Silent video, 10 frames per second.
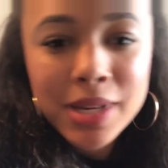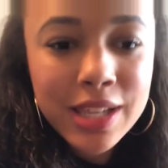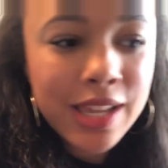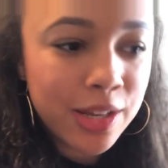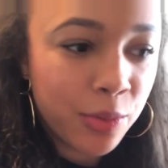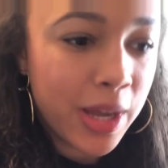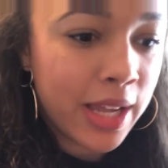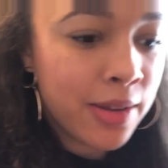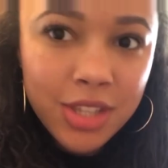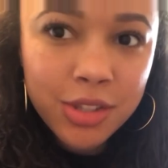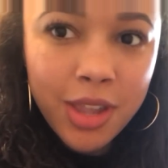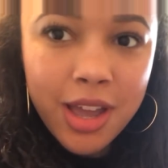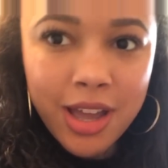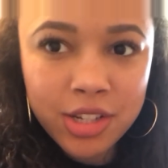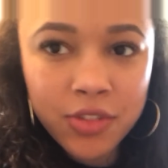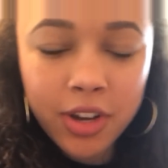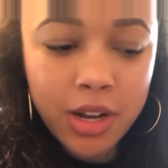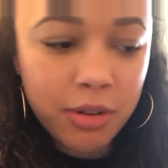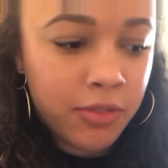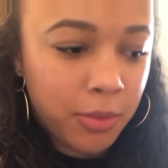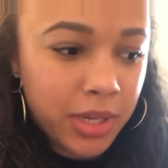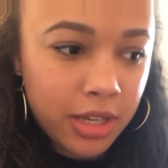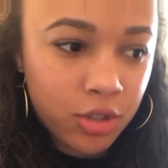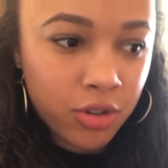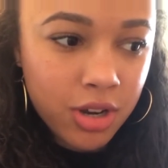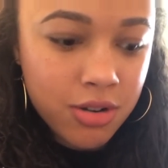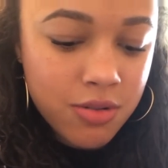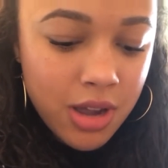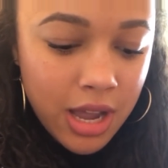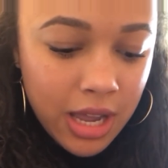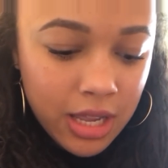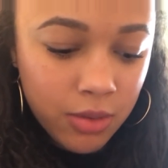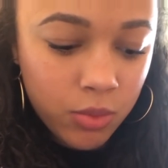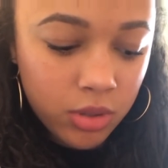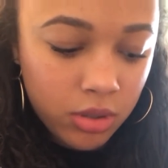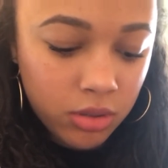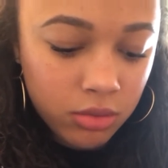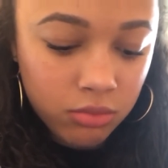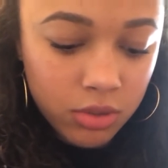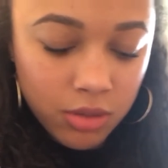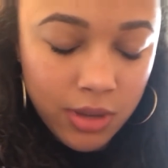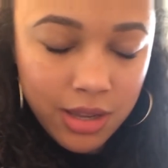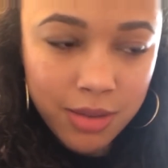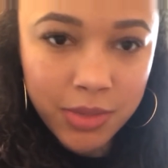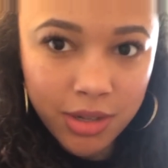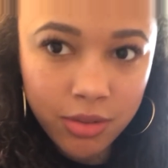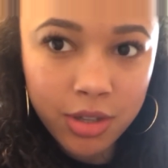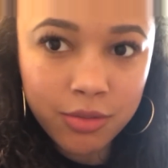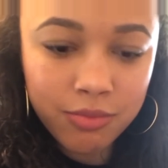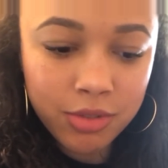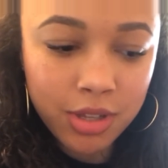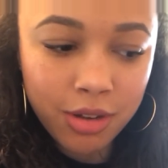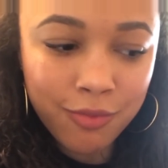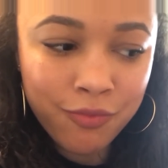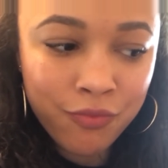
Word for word: mini getaway. So yeah, I just figured I would film an intro. I will go get him now though, so